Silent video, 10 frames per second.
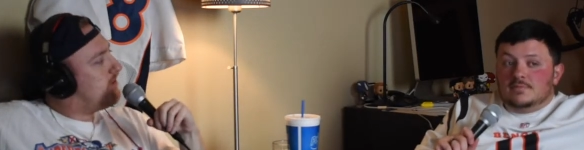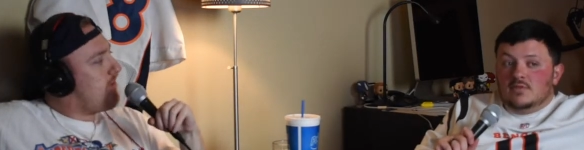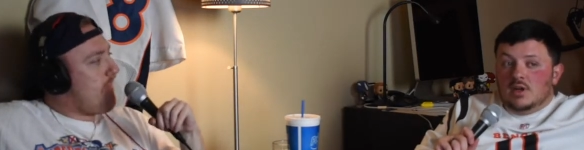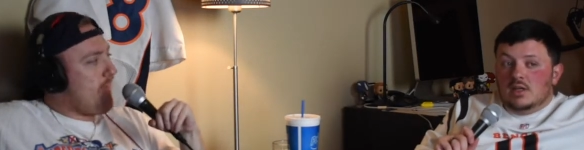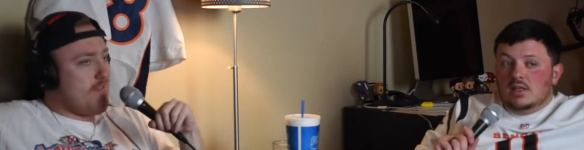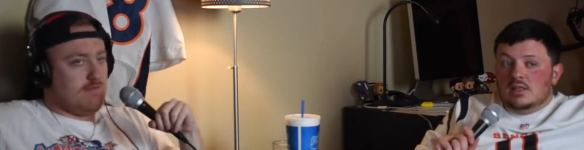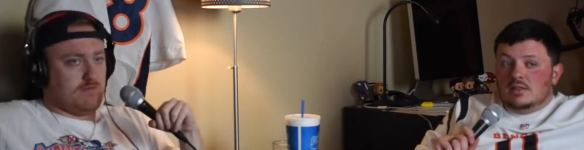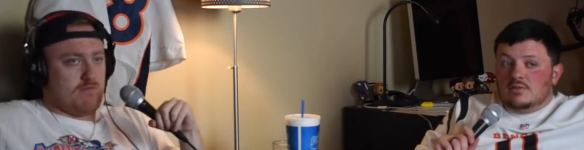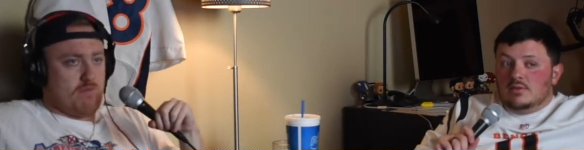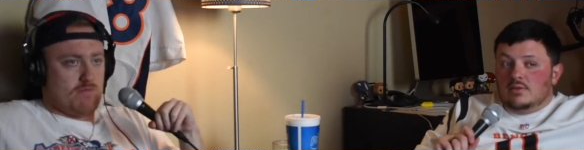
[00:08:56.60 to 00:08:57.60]
Speaker 1: Vaughn
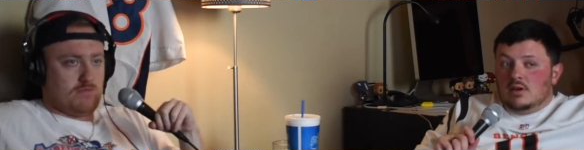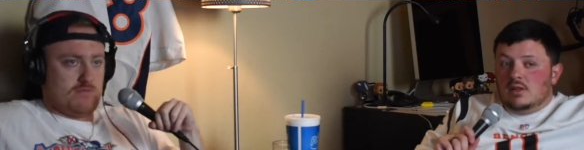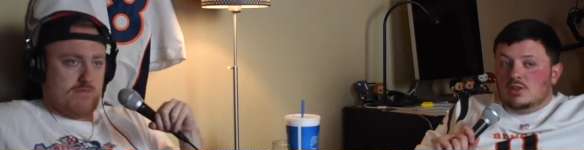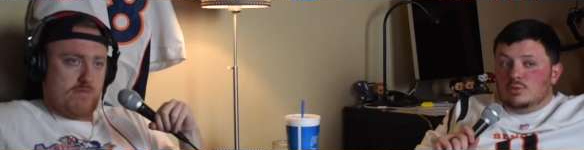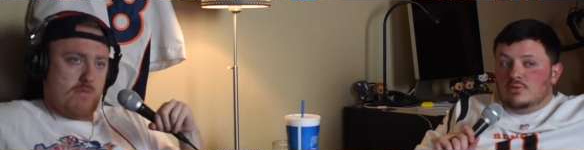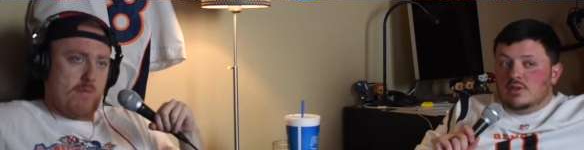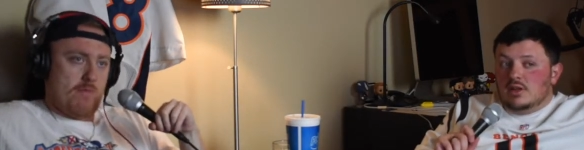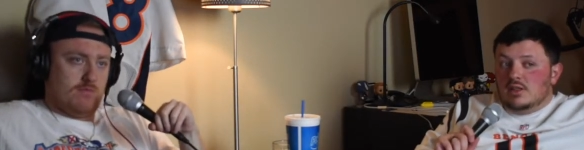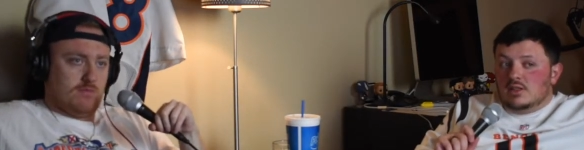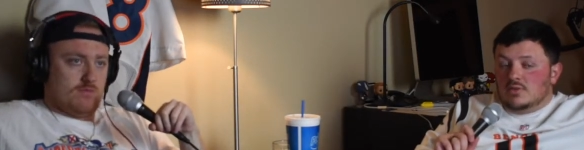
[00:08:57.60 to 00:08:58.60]
is Vaughn is what
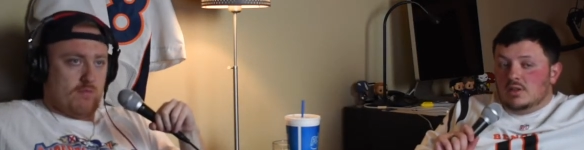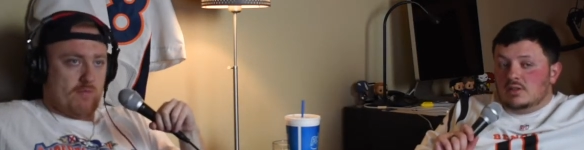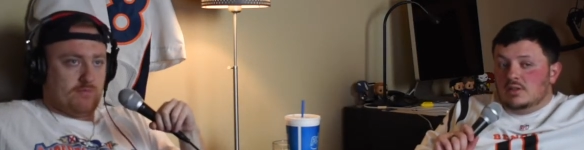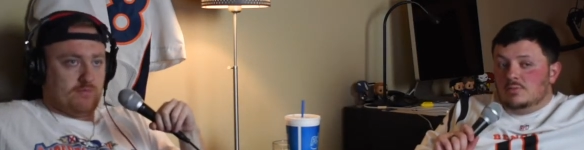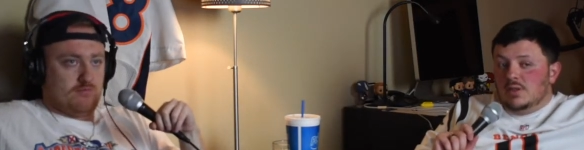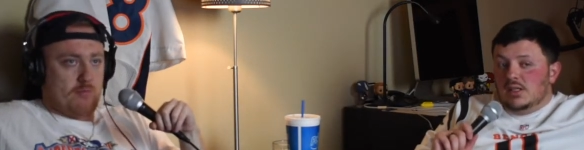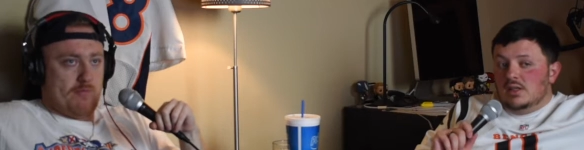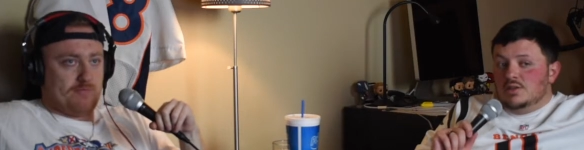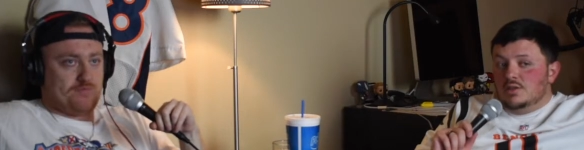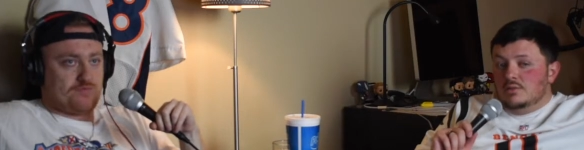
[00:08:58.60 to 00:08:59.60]
Vaughn is. Vaughn's going to be an
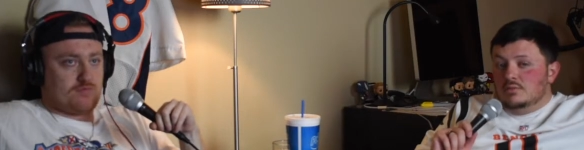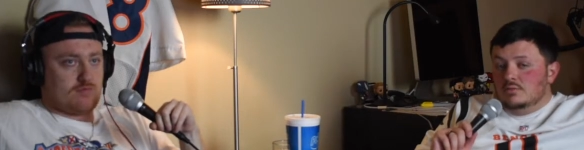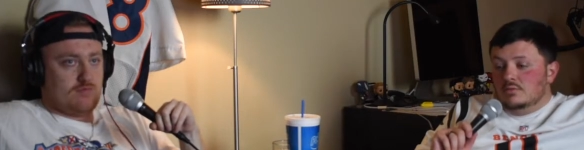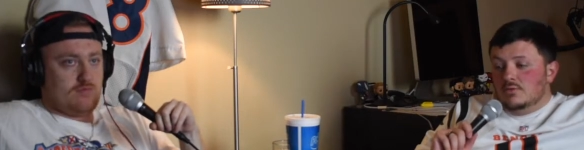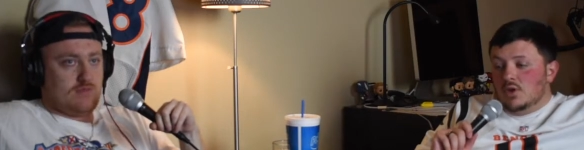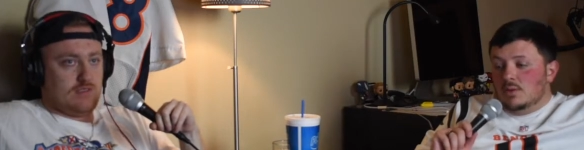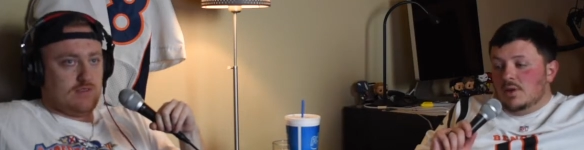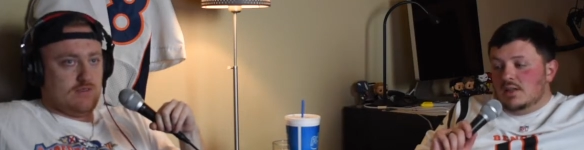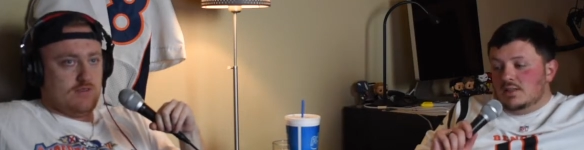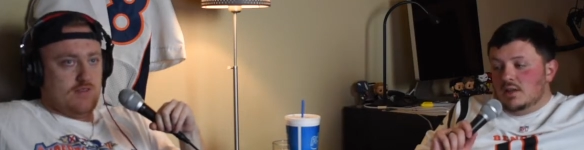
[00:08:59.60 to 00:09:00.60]
issue. Vaughn
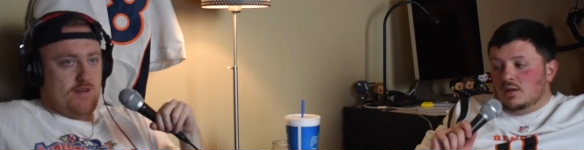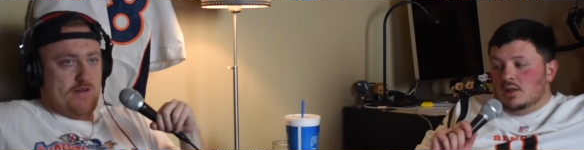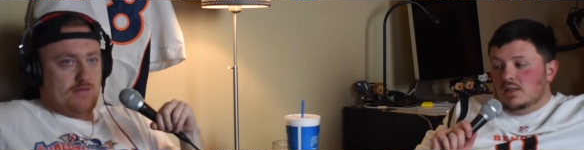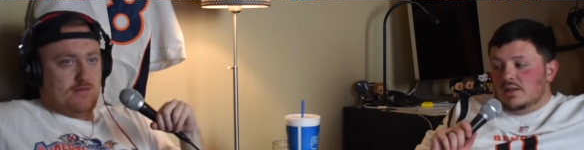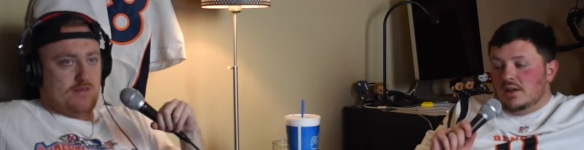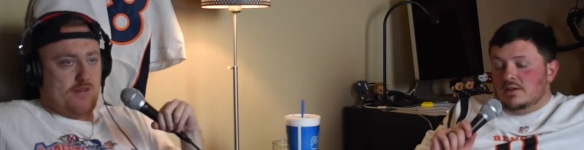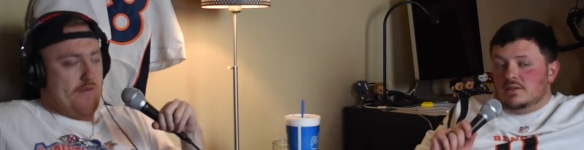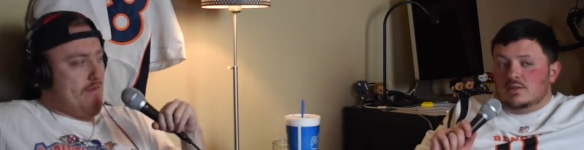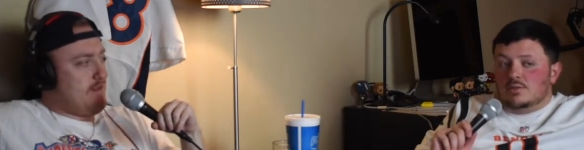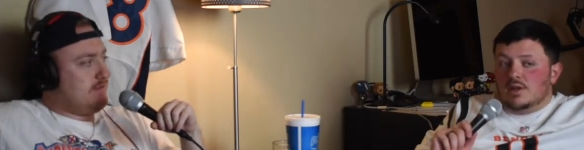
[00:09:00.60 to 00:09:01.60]
makes that entire
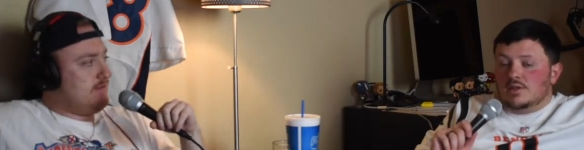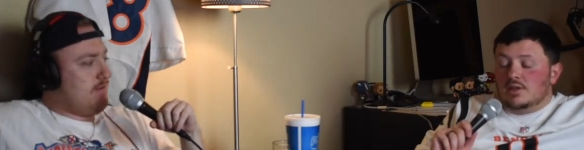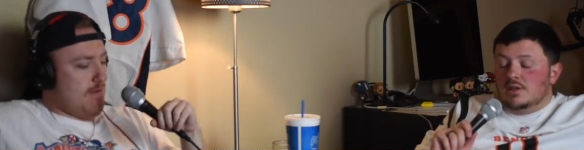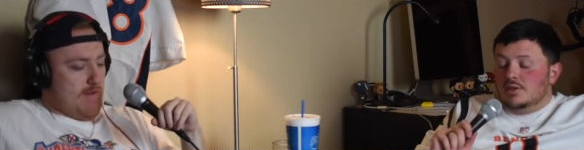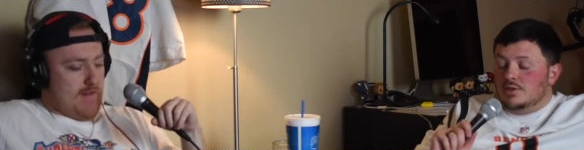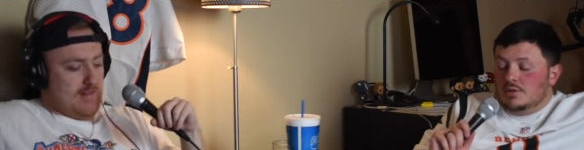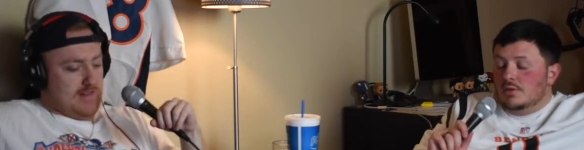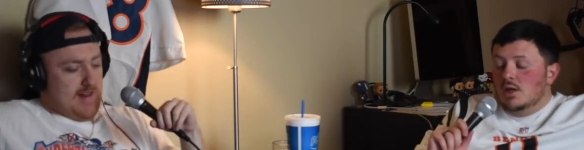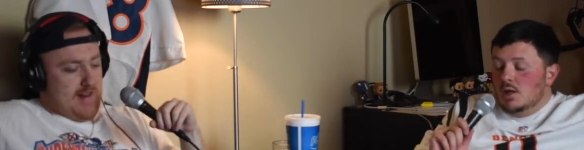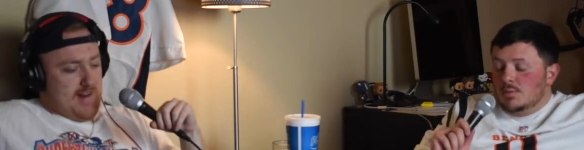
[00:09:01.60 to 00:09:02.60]
situation an issue.
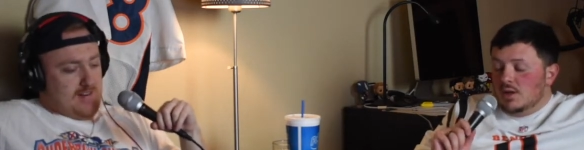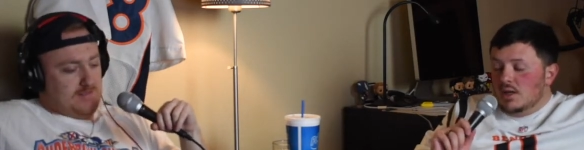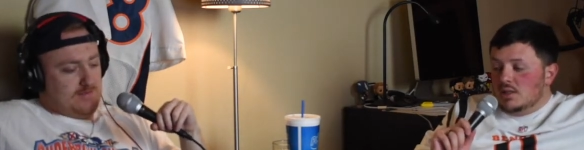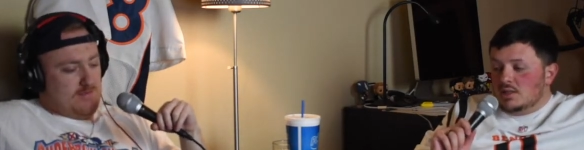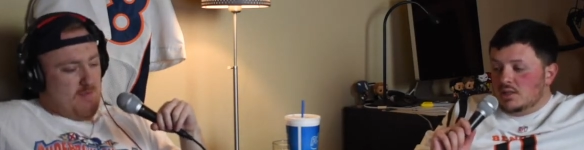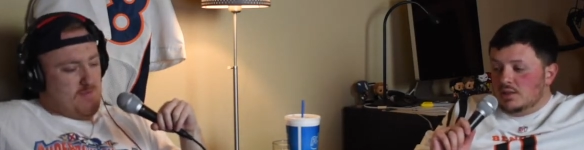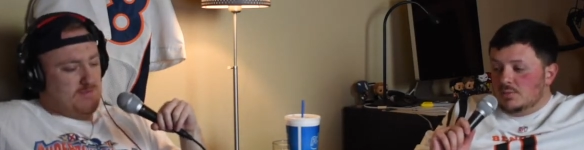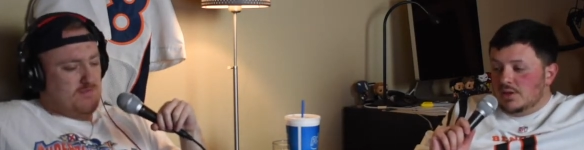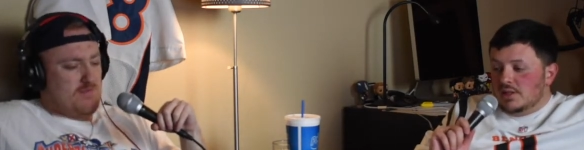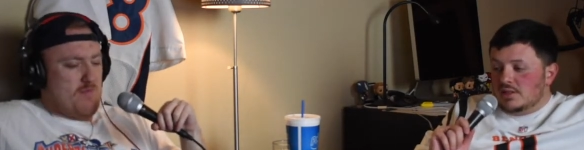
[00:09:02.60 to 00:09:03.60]
But honestly, the
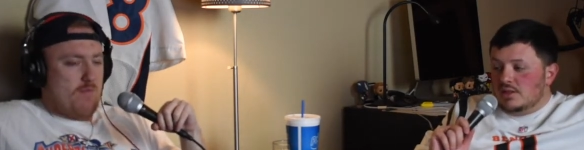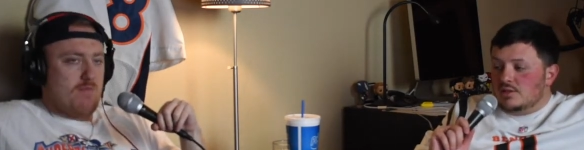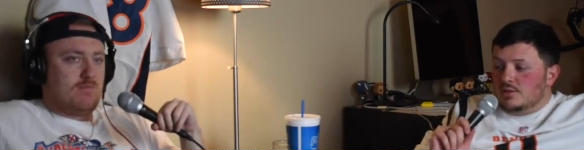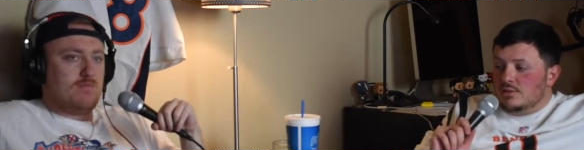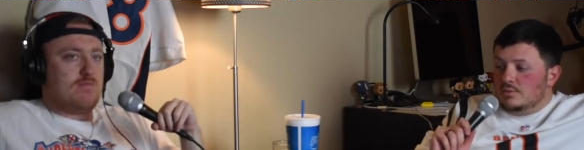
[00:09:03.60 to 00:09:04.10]
biggest issue,